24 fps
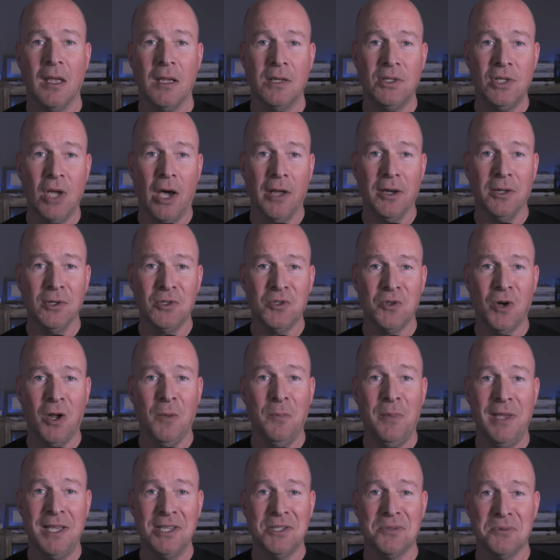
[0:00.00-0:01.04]
Donald
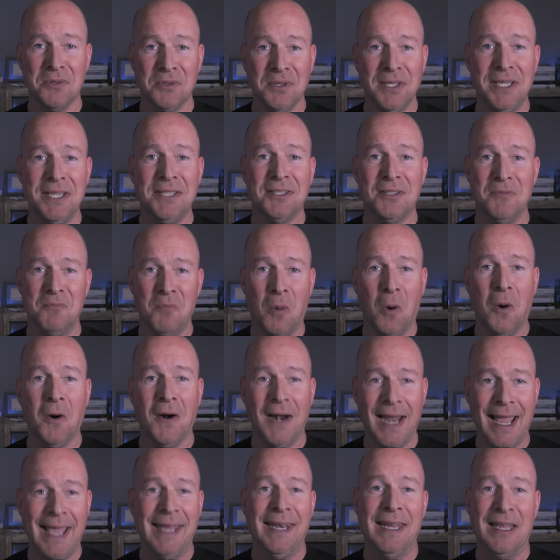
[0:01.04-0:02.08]
Trump has released more
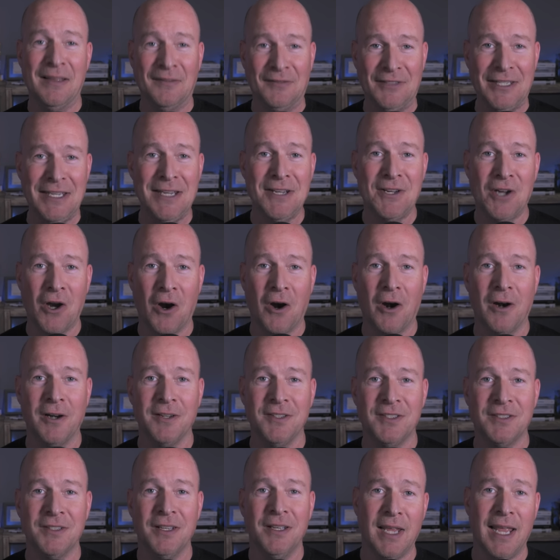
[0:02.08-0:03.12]
NFT
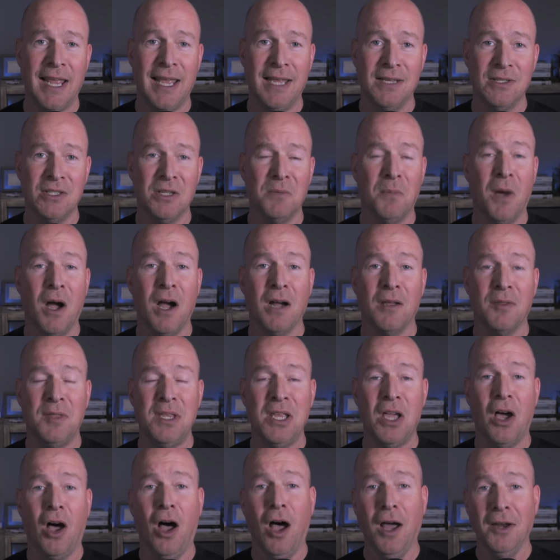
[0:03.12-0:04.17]
cards, and to mock
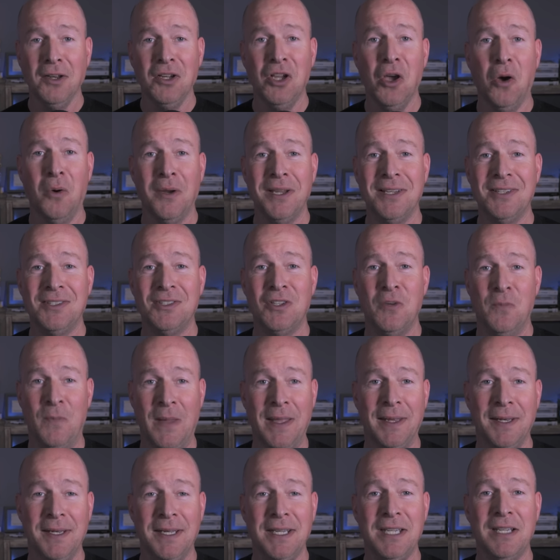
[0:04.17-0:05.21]
the ongoing
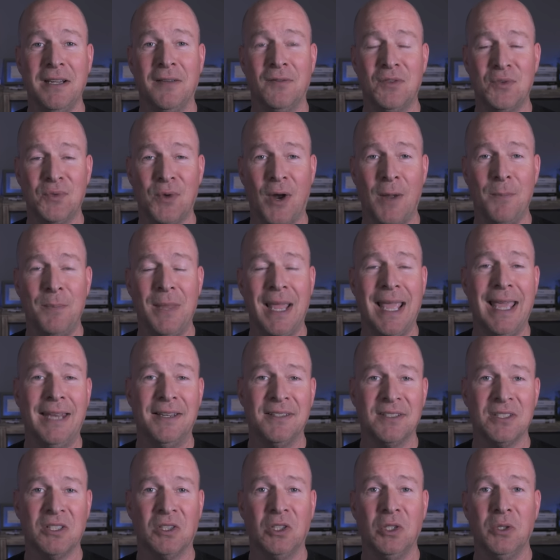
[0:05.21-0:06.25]
stupidity of Trump and
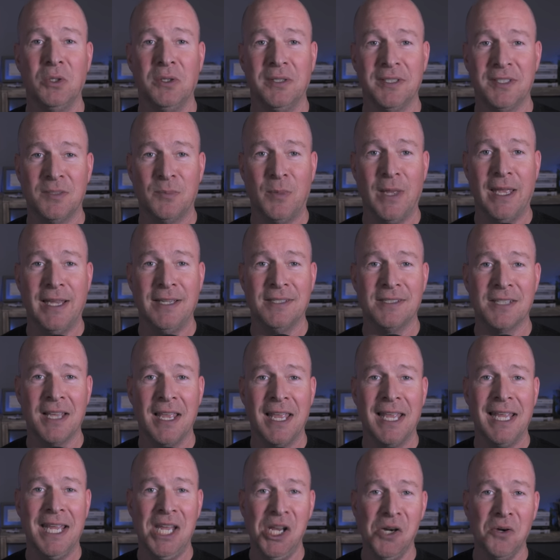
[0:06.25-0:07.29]
his clueless base,
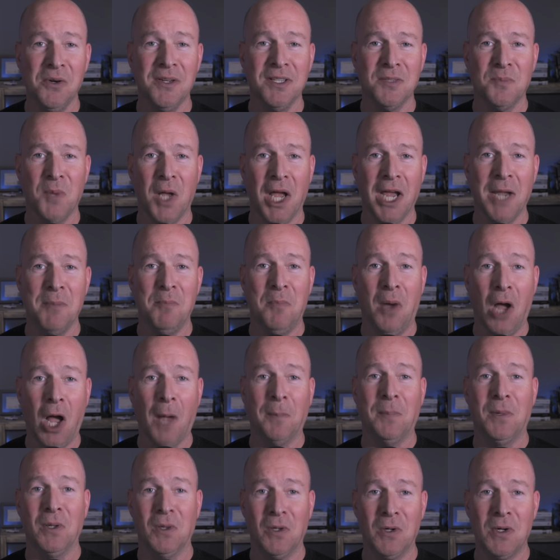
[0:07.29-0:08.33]
here is my
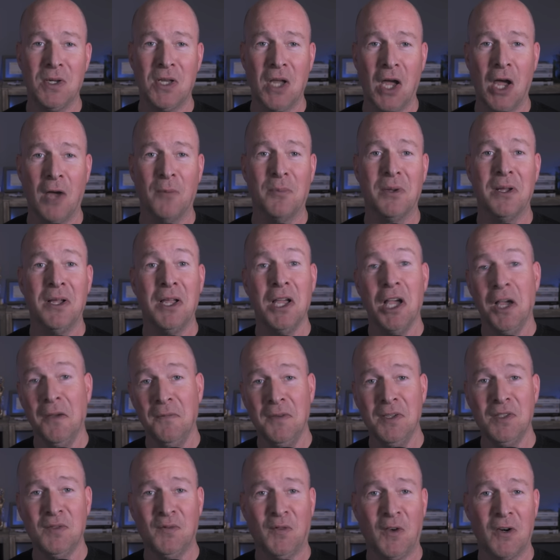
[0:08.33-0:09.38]
popular dub of
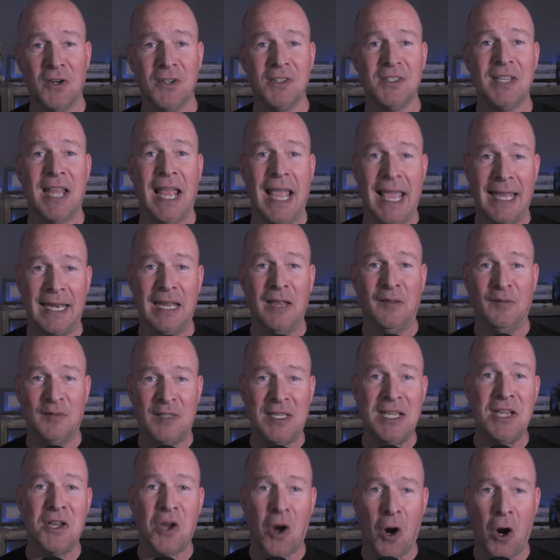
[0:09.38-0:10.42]
his first
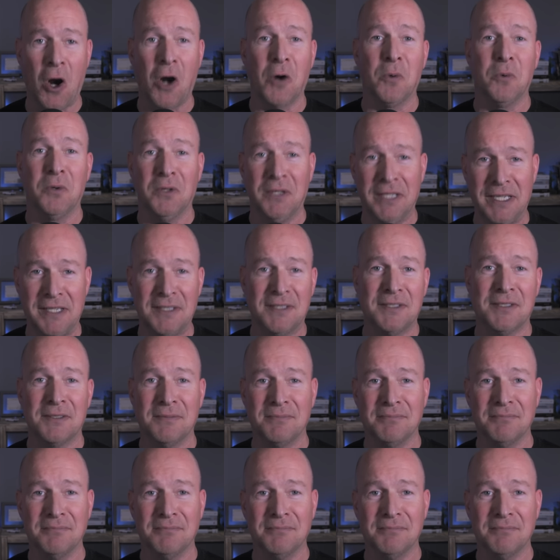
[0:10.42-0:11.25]
NFT card release.